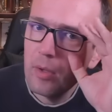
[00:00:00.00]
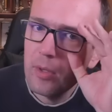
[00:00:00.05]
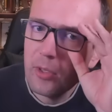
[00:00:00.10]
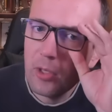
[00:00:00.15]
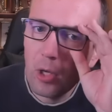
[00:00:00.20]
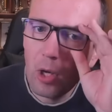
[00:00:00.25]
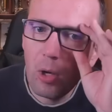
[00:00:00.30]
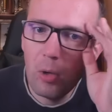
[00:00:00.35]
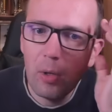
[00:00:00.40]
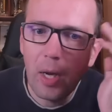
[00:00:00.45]

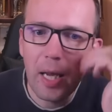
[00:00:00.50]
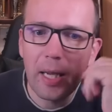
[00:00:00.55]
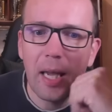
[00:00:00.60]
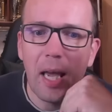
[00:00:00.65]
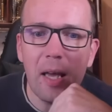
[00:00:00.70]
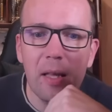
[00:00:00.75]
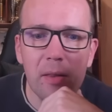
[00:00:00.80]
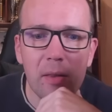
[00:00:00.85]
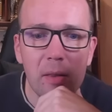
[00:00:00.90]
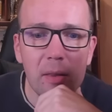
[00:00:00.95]
So
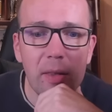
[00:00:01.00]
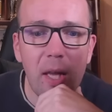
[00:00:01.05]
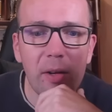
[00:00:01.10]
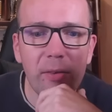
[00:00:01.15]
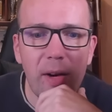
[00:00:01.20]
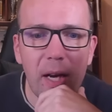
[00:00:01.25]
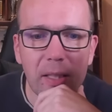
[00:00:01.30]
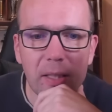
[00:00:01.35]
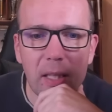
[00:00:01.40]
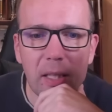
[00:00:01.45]
again,
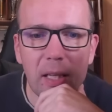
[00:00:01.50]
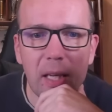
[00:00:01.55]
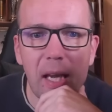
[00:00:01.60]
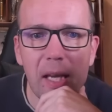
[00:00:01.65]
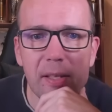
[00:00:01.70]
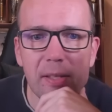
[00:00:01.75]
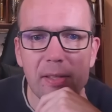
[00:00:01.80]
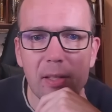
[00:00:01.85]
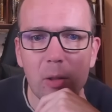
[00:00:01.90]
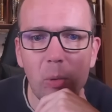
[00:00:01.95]
directed
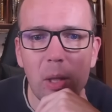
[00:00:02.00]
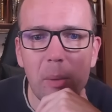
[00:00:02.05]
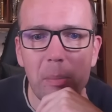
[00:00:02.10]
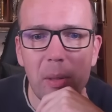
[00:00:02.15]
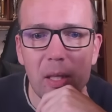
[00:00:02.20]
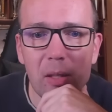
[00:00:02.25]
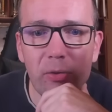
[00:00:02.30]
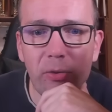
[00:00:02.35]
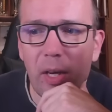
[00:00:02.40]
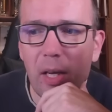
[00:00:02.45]
against queen
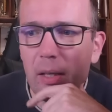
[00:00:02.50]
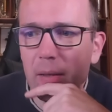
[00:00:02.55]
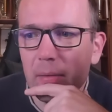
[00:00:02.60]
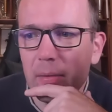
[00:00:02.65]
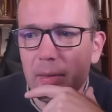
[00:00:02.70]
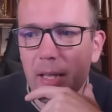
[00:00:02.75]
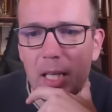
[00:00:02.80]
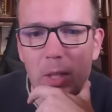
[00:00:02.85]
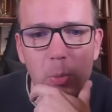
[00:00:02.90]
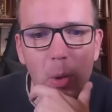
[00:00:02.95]
b3.
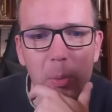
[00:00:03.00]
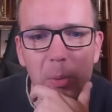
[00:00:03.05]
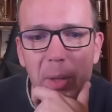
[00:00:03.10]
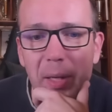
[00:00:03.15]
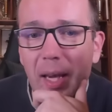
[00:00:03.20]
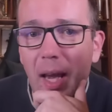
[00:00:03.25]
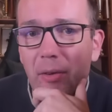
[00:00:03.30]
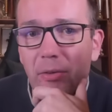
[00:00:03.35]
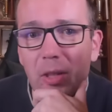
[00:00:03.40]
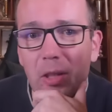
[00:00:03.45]
That's why we
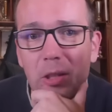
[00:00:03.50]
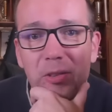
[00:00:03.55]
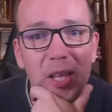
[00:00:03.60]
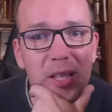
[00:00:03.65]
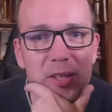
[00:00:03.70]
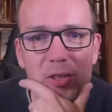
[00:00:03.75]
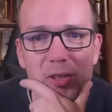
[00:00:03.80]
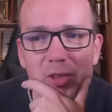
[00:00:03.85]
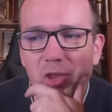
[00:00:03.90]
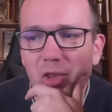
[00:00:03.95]
have the
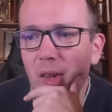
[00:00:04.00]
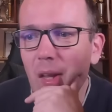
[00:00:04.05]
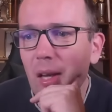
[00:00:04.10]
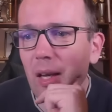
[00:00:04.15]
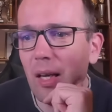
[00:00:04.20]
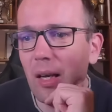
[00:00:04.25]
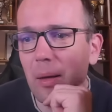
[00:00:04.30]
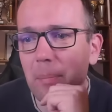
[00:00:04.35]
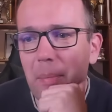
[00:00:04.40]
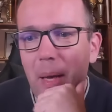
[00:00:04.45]
greatest
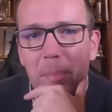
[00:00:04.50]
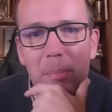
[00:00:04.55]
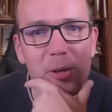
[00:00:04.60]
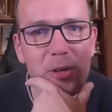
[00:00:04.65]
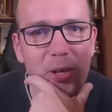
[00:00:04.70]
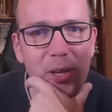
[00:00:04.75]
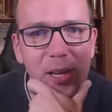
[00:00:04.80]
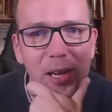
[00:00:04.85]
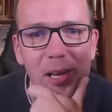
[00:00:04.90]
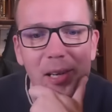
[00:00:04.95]

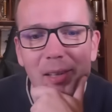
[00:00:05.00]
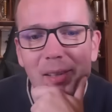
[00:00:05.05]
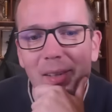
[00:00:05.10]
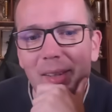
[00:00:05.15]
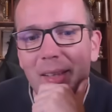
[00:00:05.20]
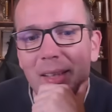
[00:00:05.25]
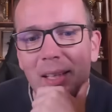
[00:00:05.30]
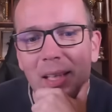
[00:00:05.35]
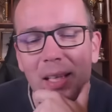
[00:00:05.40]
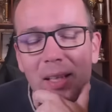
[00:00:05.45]
members here.
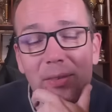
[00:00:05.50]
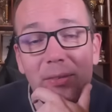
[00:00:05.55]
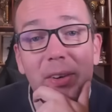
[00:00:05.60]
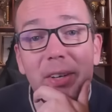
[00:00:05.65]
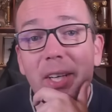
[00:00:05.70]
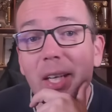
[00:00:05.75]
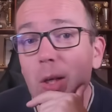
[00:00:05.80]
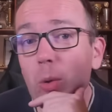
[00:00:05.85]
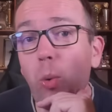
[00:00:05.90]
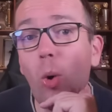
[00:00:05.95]

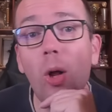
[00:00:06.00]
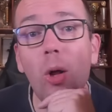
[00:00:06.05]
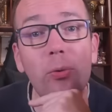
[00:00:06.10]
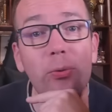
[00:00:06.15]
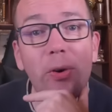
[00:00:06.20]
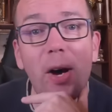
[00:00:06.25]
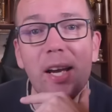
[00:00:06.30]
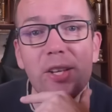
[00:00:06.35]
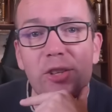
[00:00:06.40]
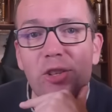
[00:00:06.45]
Very
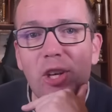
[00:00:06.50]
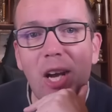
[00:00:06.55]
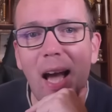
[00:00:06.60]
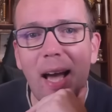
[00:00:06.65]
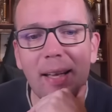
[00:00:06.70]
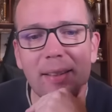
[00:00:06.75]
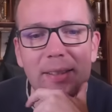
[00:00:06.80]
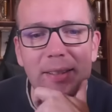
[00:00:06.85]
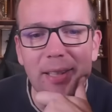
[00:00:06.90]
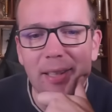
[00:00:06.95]
qualified
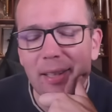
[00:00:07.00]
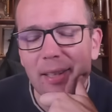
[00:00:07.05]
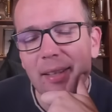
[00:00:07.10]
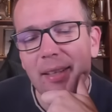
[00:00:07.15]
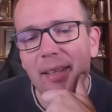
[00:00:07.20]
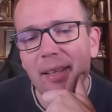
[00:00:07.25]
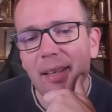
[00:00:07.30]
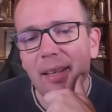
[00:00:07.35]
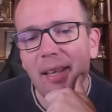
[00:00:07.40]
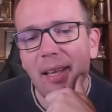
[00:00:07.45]
chat.
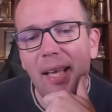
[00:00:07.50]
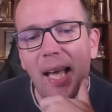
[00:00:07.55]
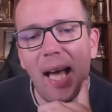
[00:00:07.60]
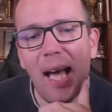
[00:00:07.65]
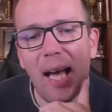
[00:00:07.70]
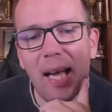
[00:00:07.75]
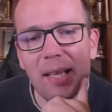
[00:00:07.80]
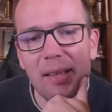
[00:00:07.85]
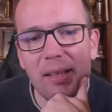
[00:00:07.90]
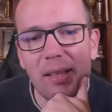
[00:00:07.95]

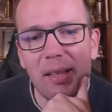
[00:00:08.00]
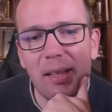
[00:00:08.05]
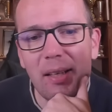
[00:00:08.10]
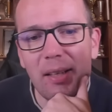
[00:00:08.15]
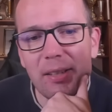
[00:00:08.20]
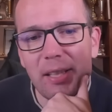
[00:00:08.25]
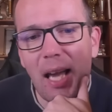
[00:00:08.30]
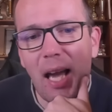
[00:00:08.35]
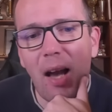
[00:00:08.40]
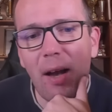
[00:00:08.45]
And
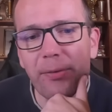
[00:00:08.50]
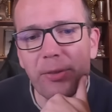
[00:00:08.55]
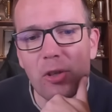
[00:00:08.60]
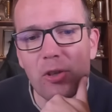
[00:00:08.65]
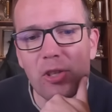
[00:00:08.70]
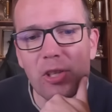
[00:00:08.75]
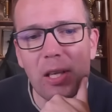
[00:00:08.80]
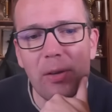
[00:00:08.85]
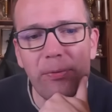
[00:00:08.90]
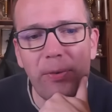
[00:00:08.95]
yeah, after
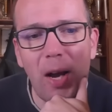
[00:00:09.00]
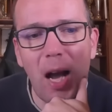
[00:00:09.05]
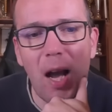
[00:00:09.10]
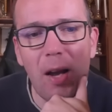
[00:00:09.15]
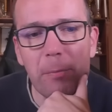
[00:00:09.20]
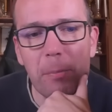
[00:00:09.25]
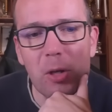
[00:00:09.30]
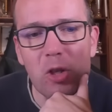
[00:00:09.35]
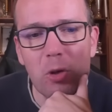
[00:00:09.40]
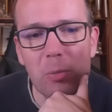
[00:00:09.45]

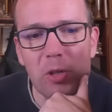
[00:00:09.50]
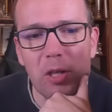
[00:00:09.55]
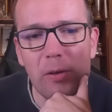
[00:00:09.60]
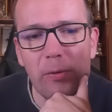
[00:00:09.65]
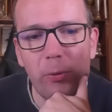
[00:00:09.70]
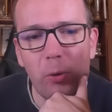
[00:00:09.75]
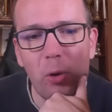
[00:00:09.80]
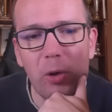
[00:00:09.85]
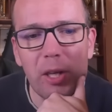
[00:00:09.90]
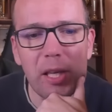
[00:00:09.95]
c5, bishop
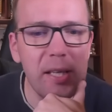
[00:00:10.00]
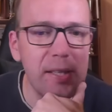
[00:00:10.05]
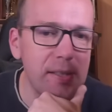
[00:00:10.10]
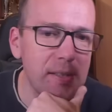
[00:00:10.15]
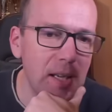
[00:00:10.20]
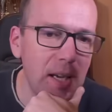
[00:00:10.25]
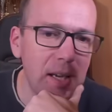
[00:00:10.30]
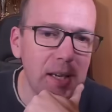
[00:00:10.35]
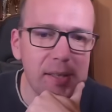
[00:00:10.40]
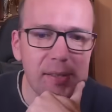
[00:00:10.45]
g4,
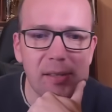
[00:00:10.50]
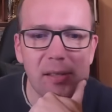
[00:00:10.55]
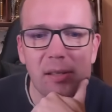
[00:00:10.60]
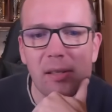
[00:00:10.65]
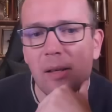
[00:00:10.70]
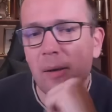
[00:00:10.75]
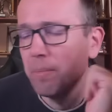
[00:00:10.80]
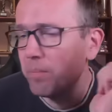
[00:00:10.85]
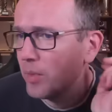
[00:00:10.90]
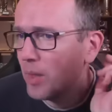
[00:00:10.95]

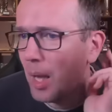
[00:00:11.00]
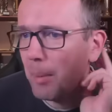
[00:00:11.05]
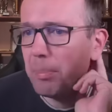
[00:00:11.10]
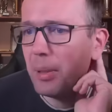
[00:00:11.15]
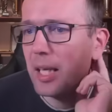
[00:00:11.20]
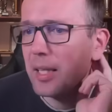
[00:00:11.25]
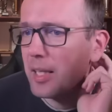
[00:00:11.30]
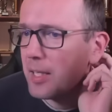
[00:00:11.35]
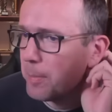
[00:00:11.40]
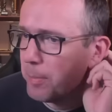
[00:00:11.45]
e6, and
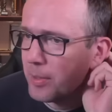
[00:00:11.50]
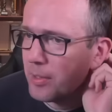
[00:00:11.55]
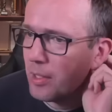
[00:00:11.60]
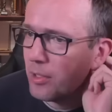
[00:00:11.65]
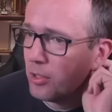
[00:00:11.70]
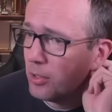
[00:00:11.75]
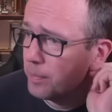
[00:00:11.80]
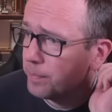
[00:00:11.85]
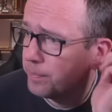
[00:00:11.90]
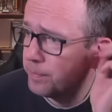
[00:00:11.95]
play this
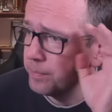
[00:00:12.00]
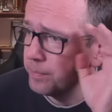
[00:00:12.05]
position.